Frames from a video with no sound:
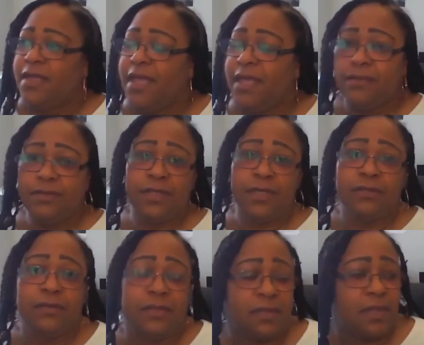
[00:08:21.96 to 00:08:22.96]
And, you
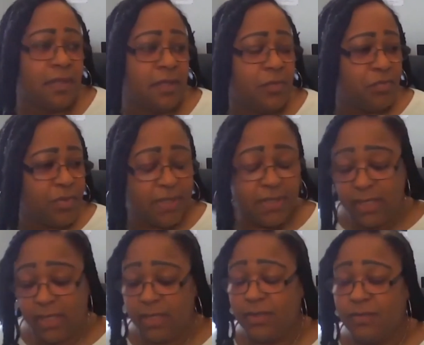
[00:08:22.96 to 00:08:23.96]
know, being an
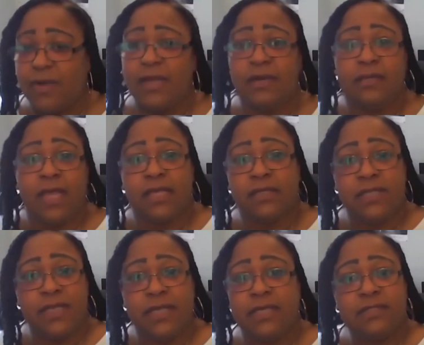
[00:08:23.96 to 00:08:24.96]
underwriter, like I
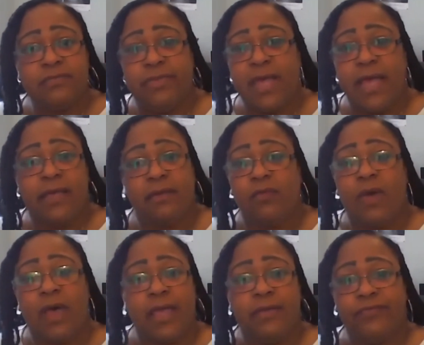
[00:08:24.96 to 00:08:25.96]
say, it's black and
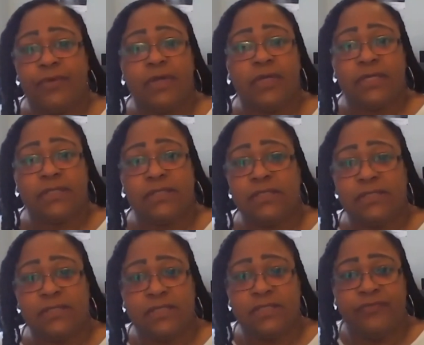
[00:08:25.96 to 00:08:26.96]
white for us.
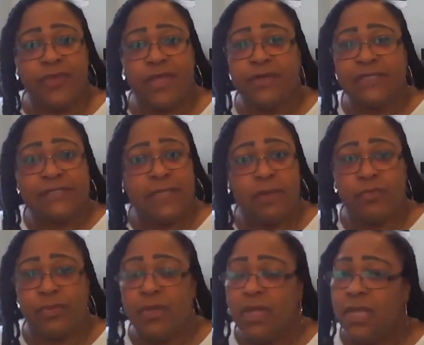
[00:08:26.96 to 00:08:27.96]
It's very
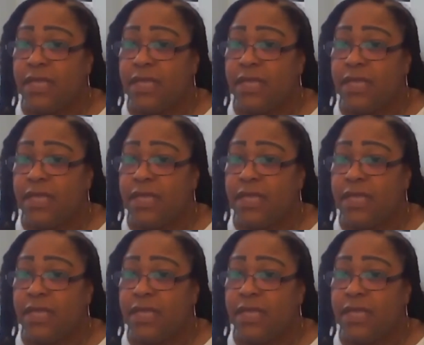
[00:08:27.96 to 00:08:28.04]
simple.